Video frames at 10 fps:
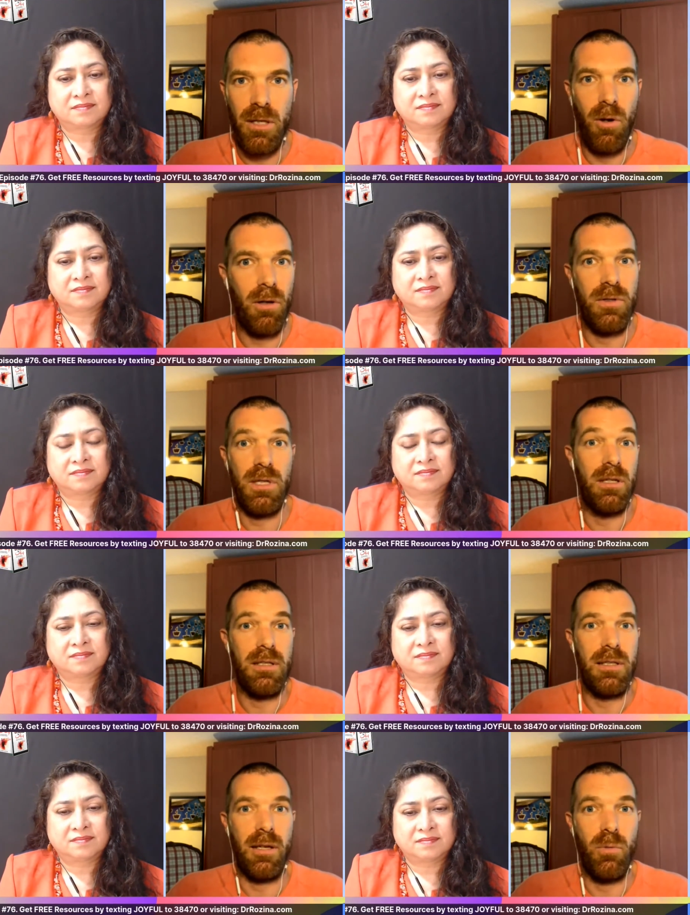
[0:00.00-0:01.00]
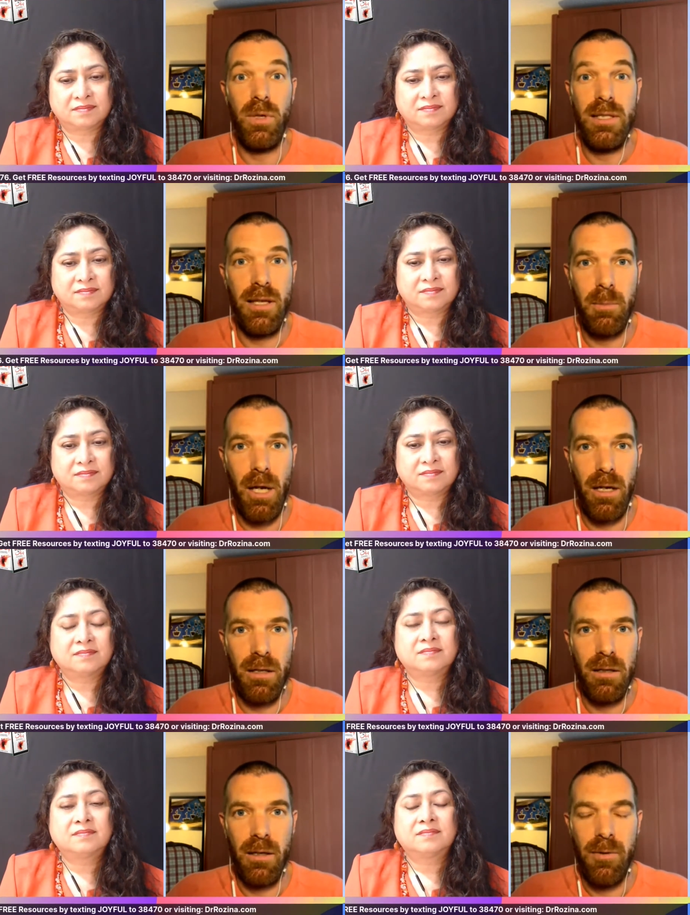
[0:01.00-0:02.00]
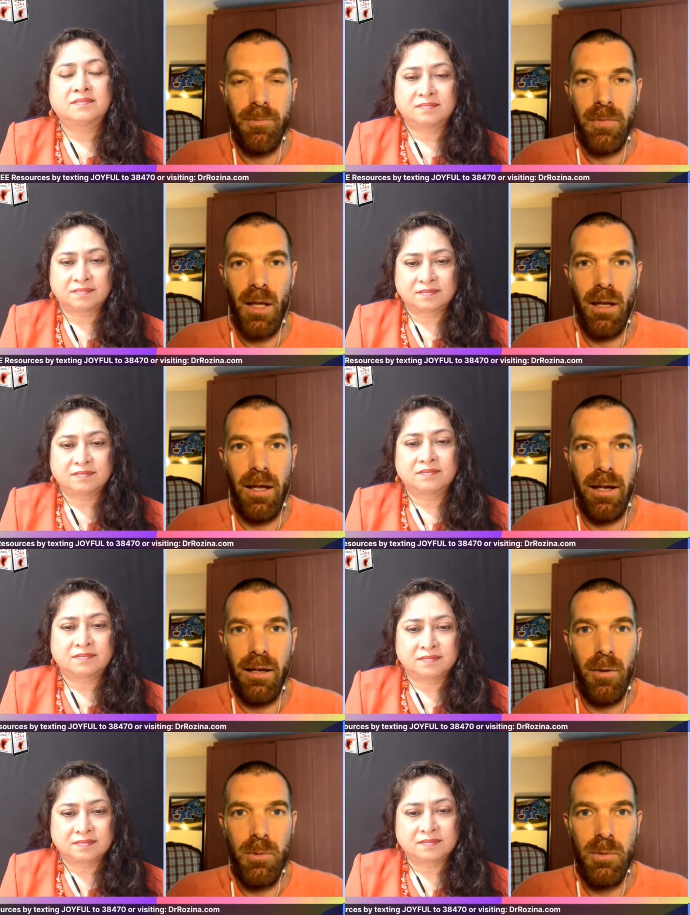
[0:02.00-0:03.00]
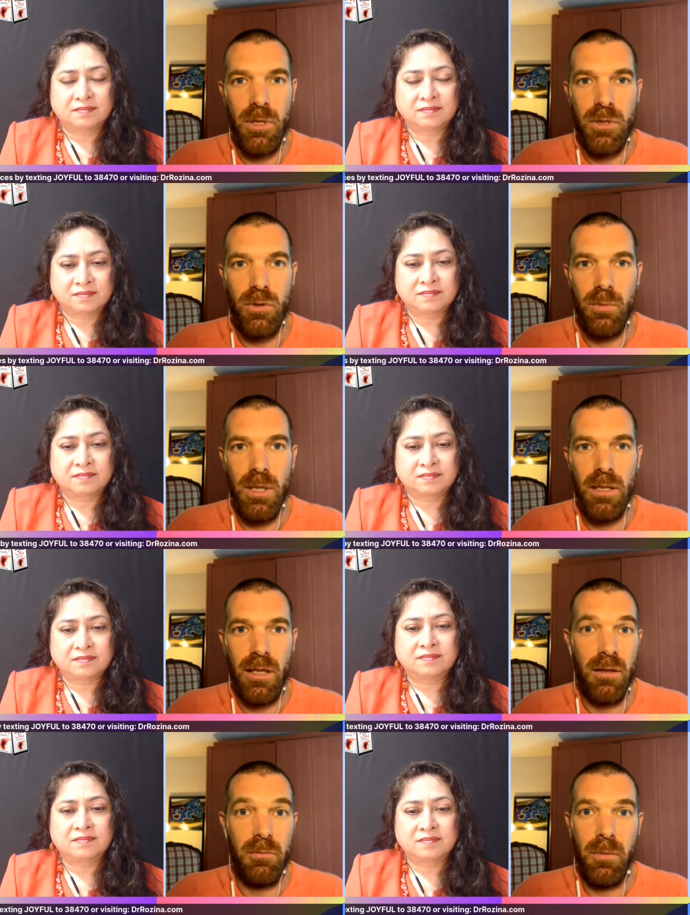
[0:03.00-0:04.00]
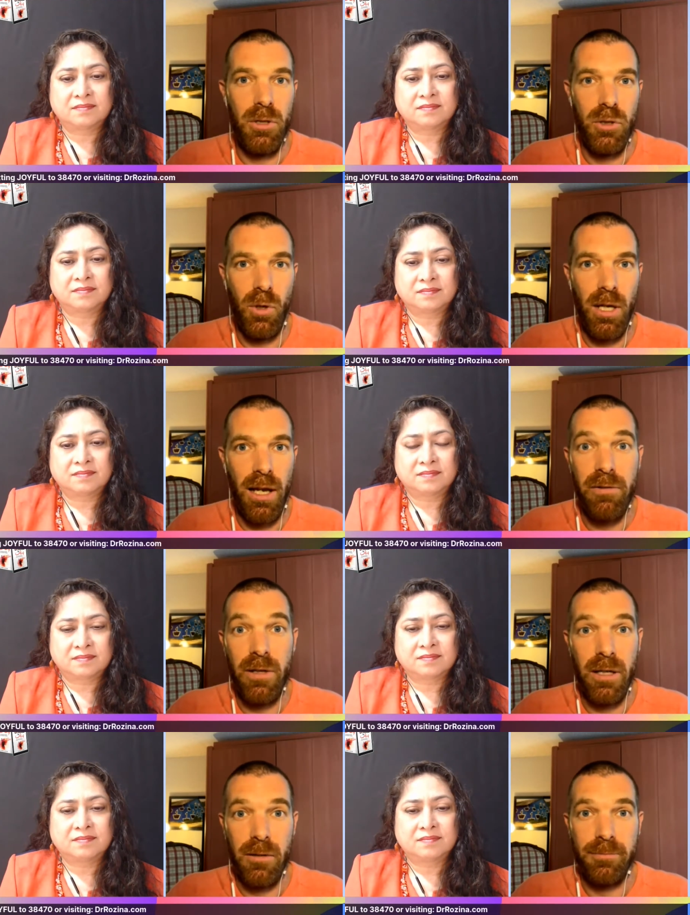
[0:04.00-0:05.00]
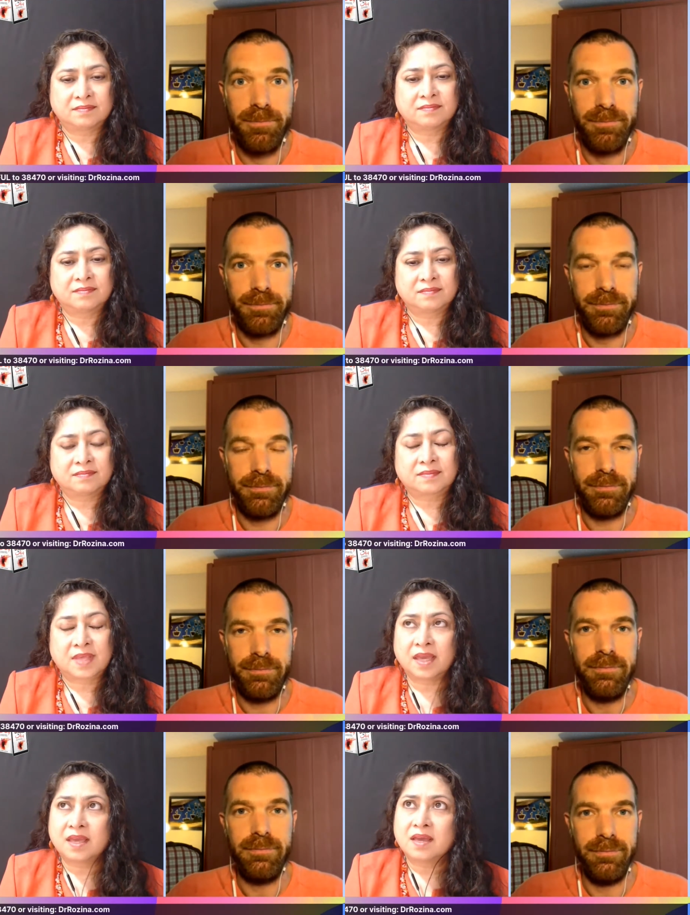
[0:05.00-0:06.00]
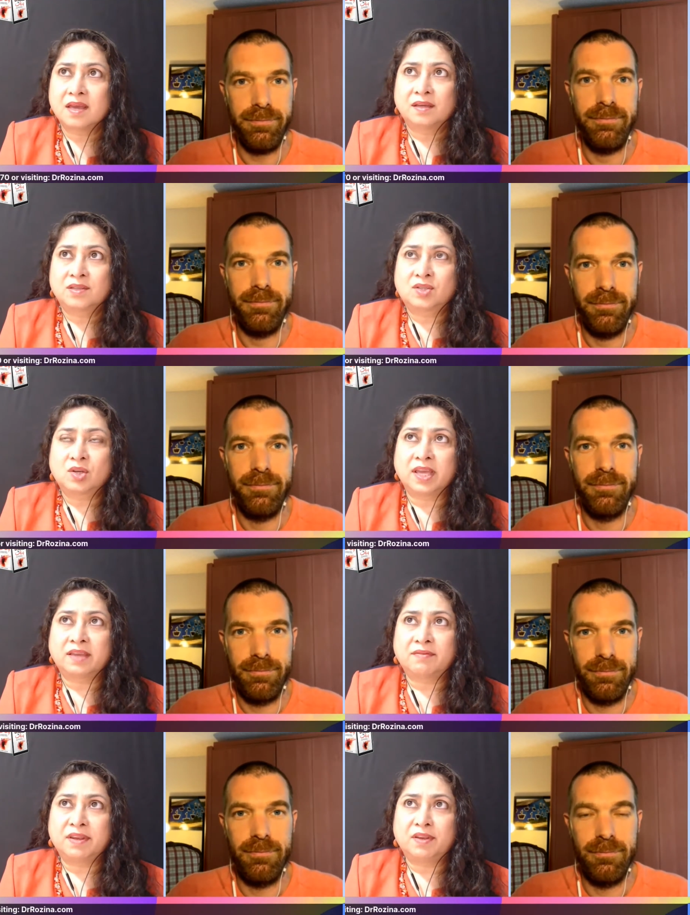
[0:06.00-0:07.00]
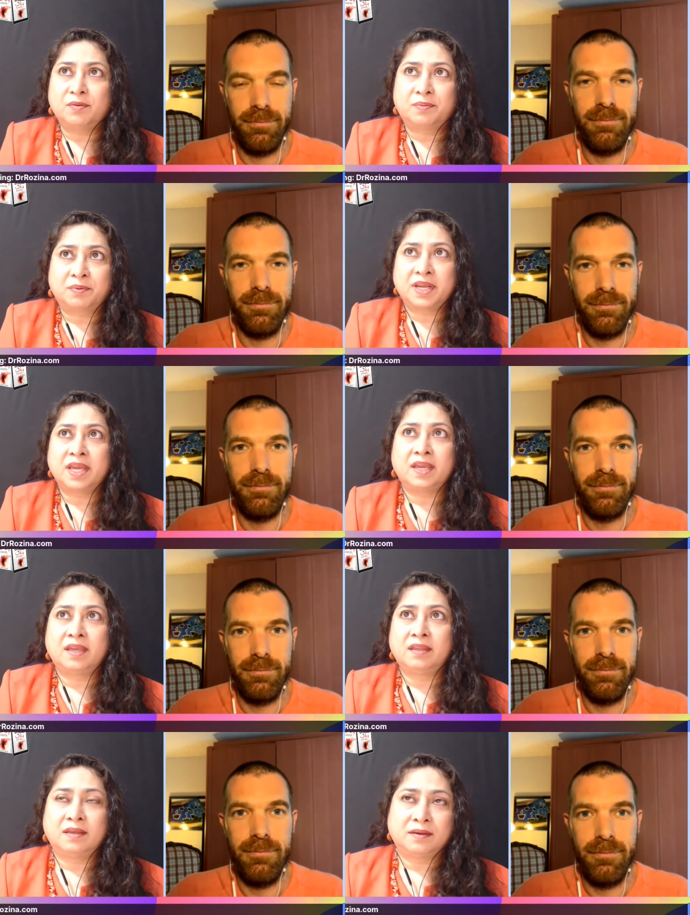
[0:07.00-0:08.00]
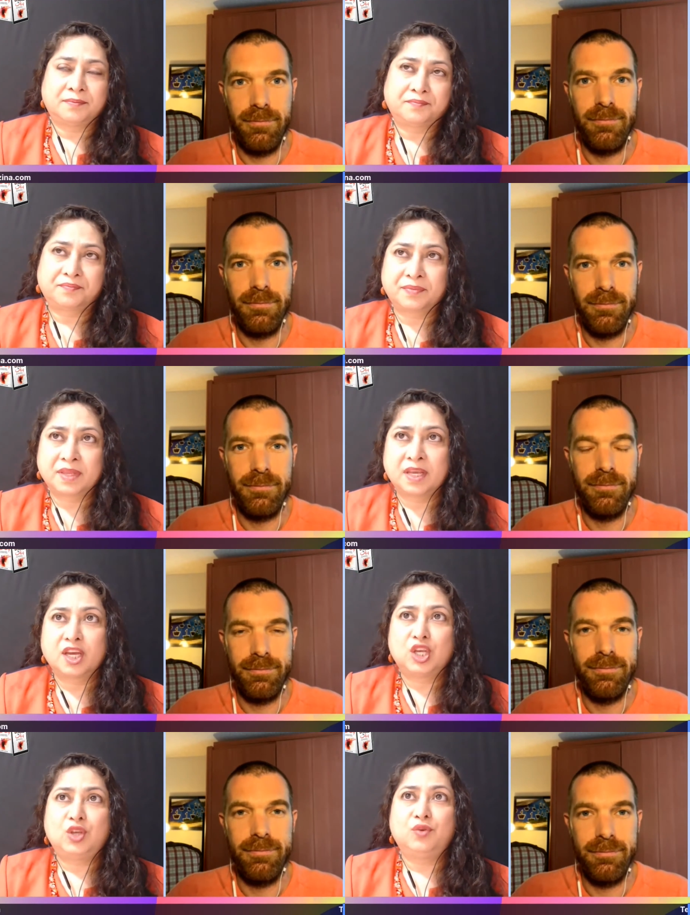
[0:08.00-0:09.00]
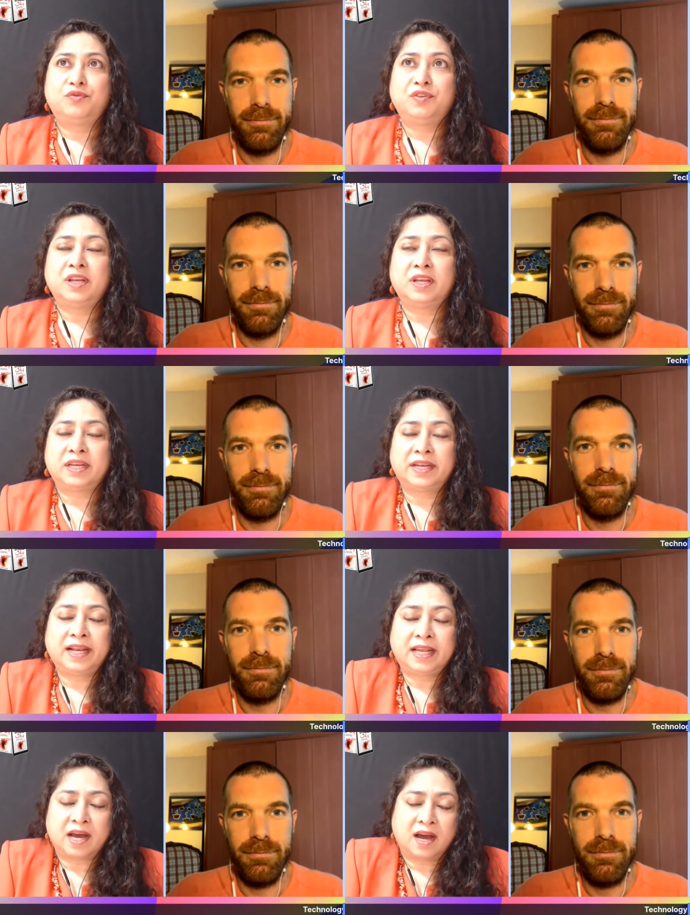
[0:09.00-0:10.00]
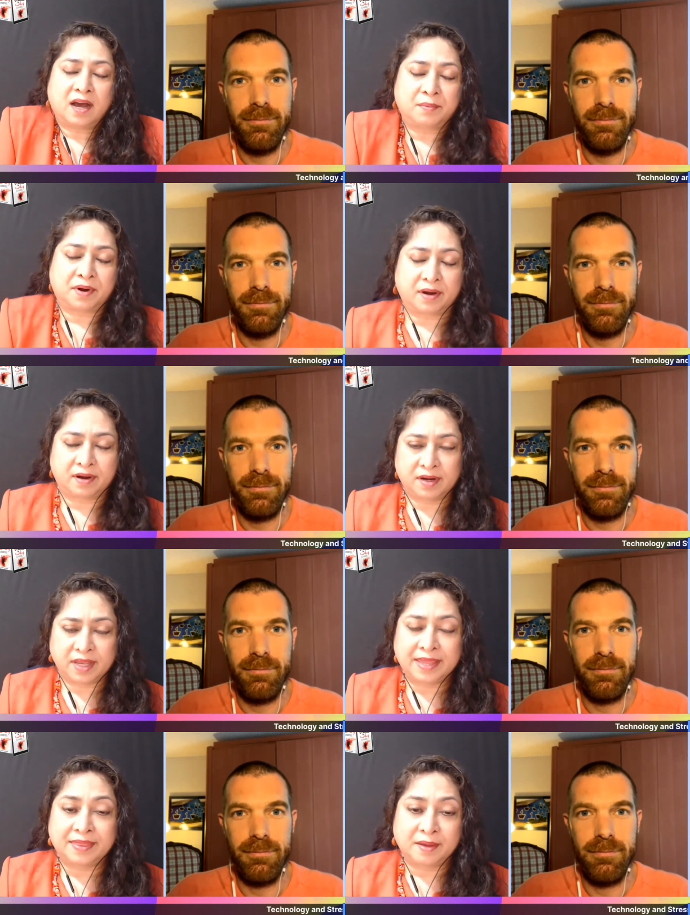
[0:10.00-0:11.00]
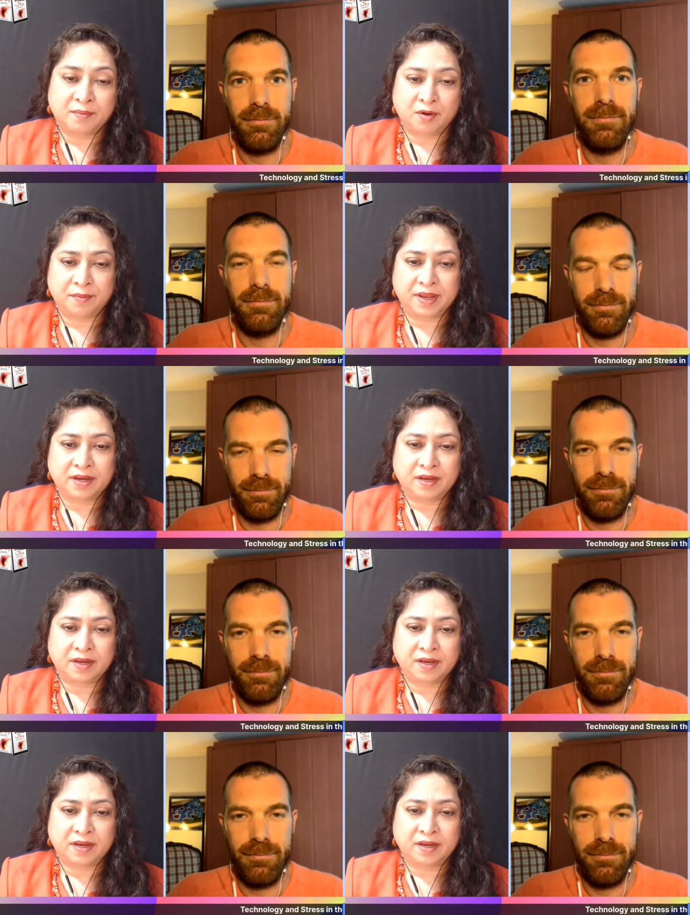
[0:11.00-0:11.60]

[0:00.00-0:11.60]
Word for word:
Speaker 1: then all of a sudden it's like a reset button, and it helps me just to be then enjoy life again.
Speaker 2: Okay, so like when you breathe, you feel a little calmer in the moment,